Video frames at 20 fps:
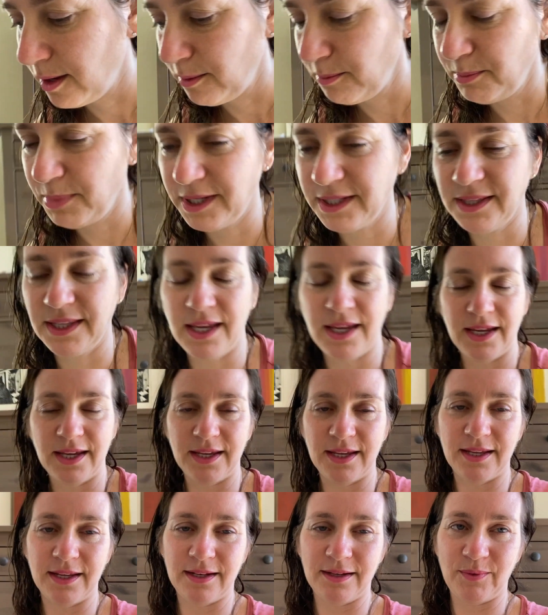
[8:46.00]
But
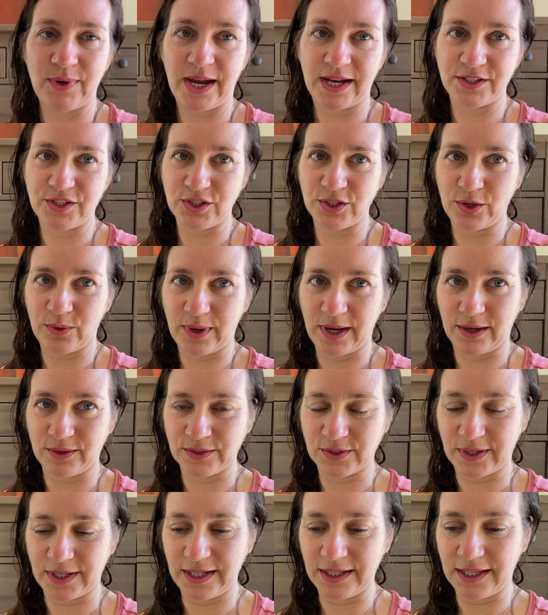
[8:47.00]
then we had to go out.
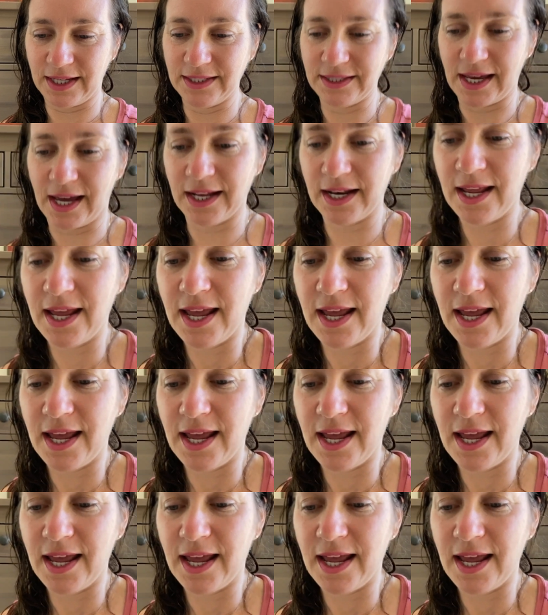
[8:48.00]
So I didn't like that.